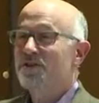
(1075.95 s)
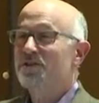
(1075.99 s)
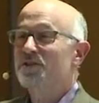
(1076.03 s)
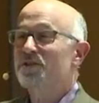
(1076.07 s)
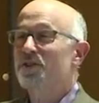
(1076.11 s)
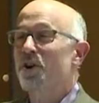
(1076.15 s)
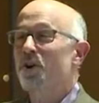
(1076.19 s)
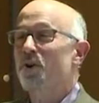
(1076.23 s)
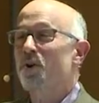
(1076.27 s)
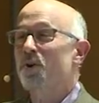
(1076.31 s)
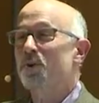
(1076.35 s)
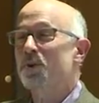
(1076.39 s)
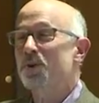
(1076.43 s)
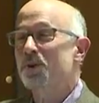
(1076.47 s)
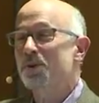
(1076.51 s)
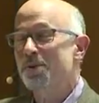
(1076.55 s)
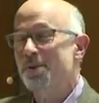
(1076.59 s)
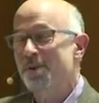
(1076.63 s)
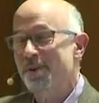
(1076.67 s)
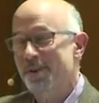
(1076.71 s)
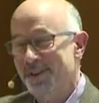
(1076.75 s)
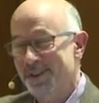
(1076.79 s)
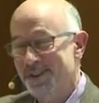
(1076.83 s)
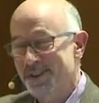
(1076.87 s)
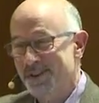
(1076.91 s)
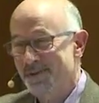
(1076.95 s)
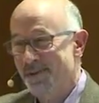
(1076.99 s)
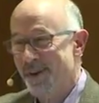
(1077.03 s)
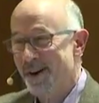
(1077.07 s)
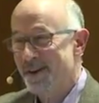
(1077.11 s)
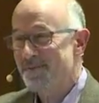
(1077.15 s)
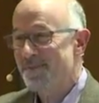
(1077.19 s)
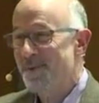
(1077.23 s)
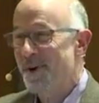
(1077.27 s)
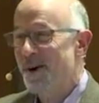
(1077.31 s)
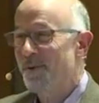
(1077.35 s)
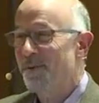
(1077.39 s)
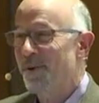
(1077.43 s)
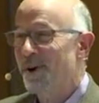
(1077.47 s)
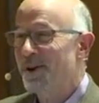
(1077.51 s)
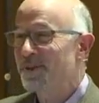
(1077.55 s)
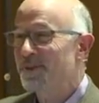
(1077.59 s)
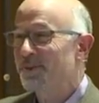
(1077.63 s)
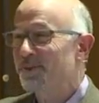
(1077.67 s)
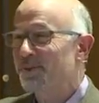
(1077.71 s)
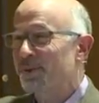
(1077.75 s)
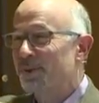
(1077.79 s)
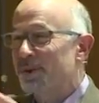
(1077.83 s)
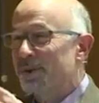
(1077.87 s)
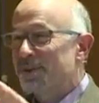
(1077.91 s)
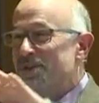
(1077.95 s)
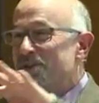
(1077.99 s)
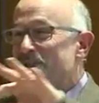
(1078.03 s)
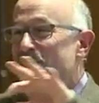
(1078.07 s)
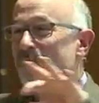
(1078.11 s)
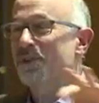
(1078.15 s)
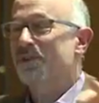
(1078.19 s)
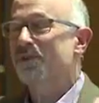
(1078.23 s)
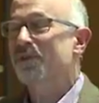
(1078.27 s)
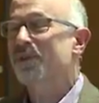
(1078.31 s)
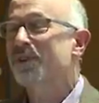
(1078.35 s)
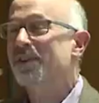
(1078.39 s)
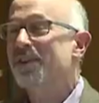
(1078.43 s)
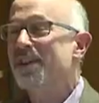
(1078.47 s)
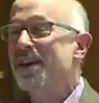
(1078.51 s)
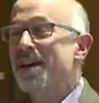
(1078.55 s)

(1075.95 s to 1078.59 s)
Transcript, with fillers: So you do one more one through and sort of,